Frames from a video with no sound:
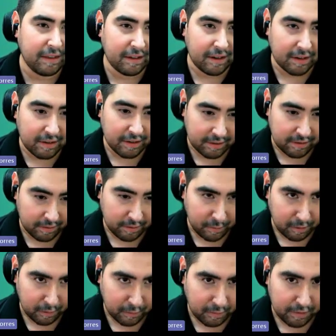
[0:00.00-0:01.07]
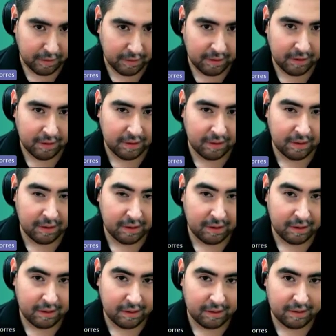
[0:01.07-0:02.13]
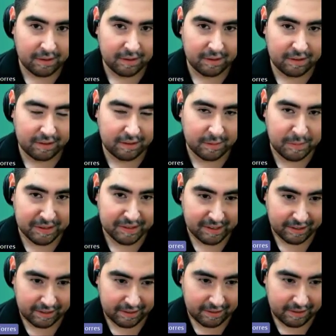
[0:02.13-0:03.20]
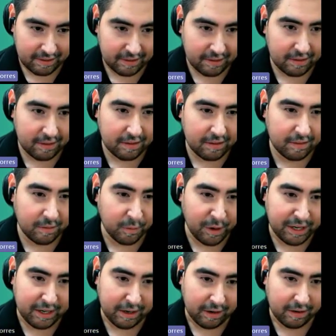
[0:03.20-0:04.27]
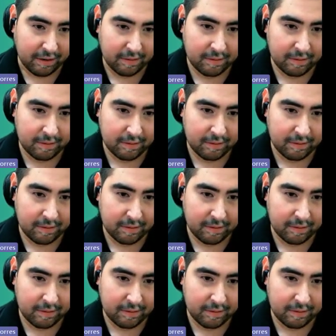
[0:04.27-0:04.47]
I think I clicked on the wrong one. Give me a second. Right